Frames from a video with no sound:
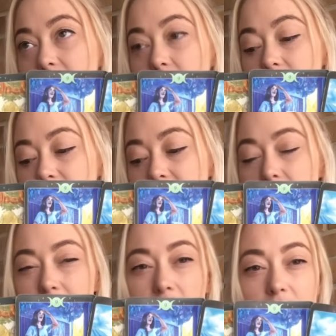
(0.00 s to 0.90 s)
you're going to be
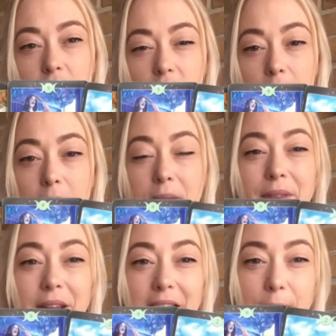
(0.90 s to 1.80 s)
doing long term, maybe
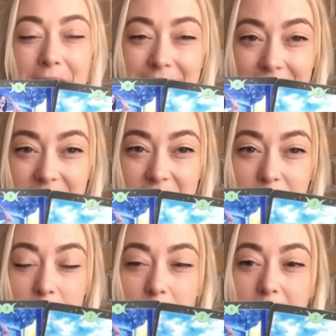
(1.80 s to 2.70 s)
thinking about next year
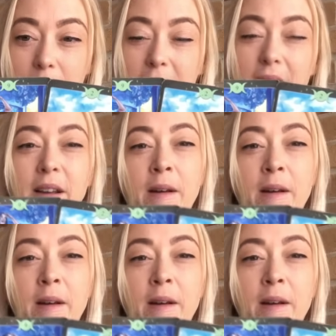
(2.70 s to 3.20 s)
a fair bit.